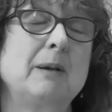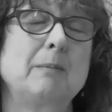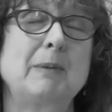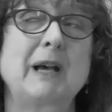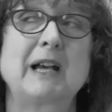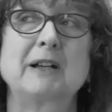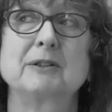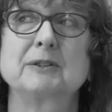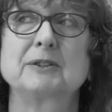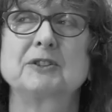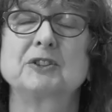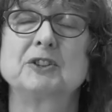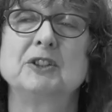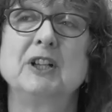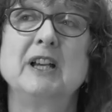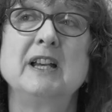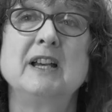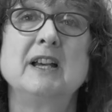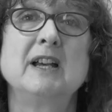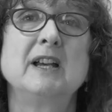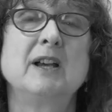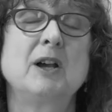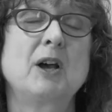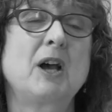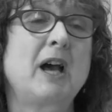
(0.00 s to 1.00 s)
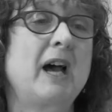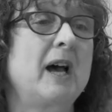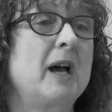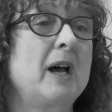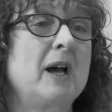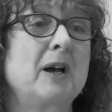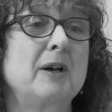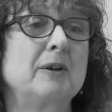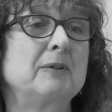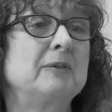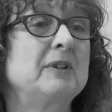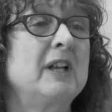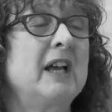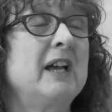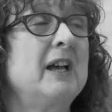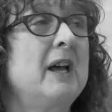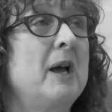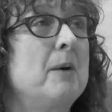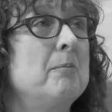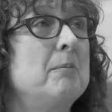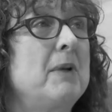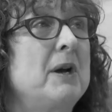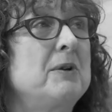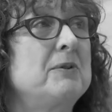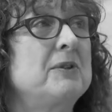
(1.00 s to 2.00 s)
about
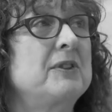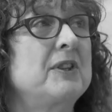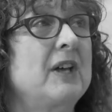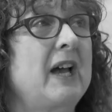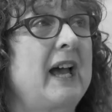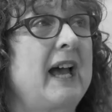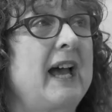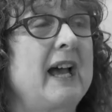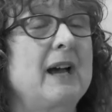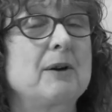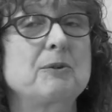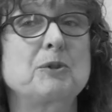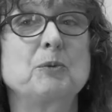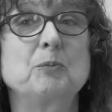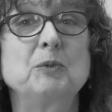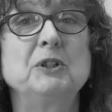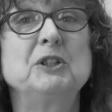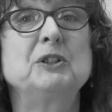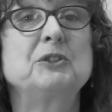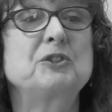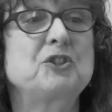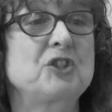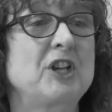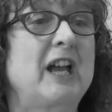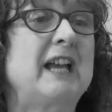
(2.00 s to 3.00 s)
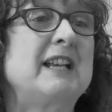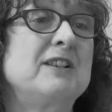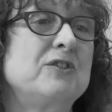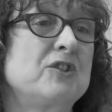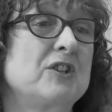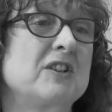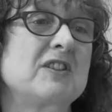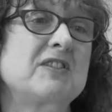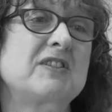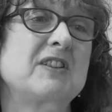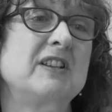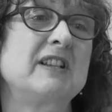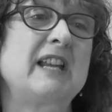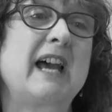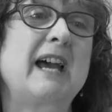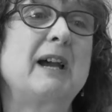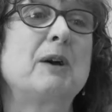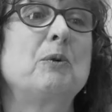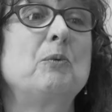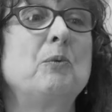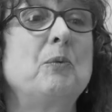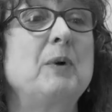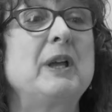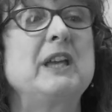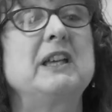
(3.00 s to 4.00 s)
both how the world changes and
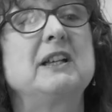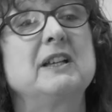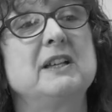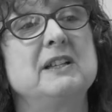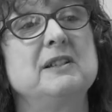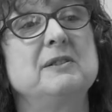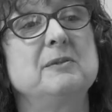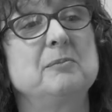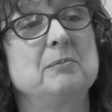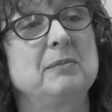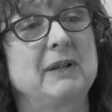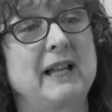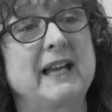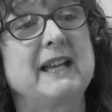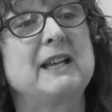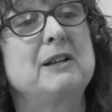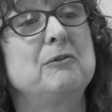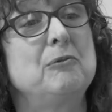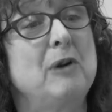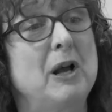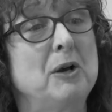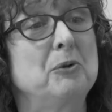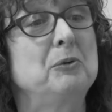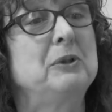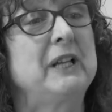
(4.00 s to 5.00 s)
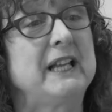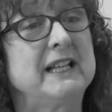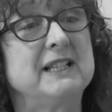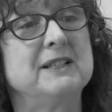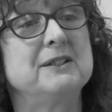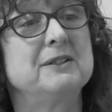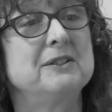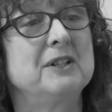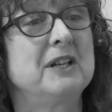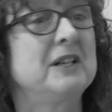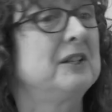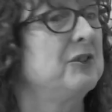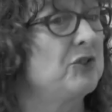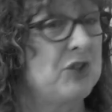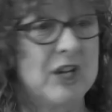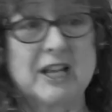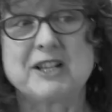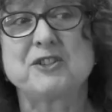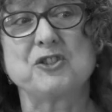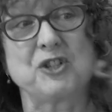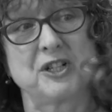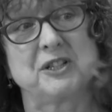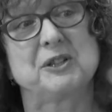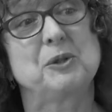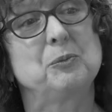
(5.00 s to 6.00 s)
how we can play a role in
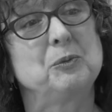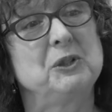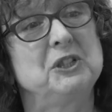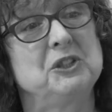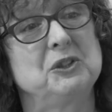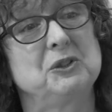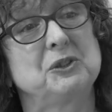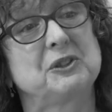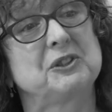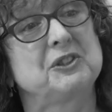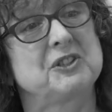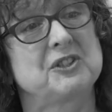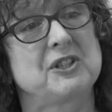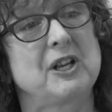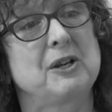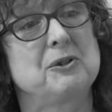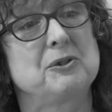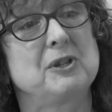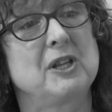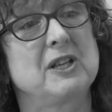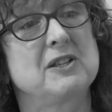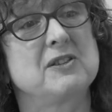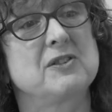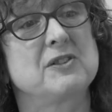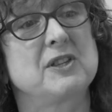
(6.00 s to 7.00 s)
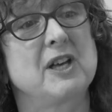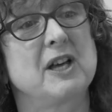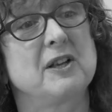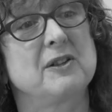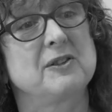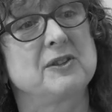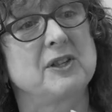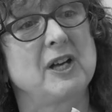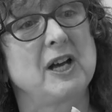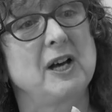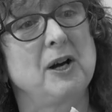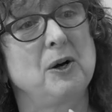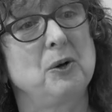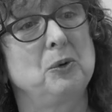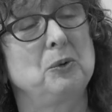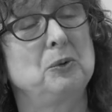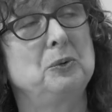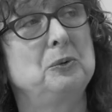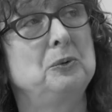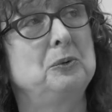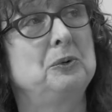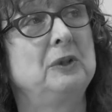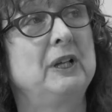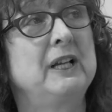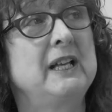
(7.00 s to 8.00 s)
changing the world. So the
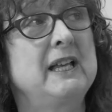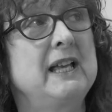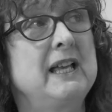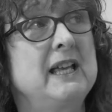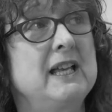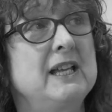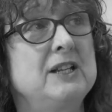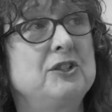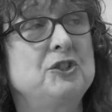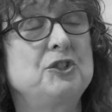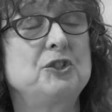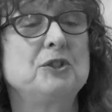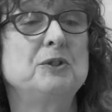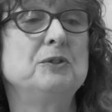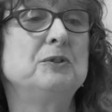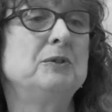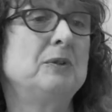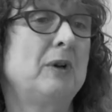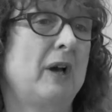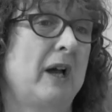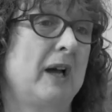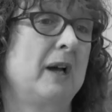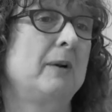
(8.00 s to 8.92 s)
whole issue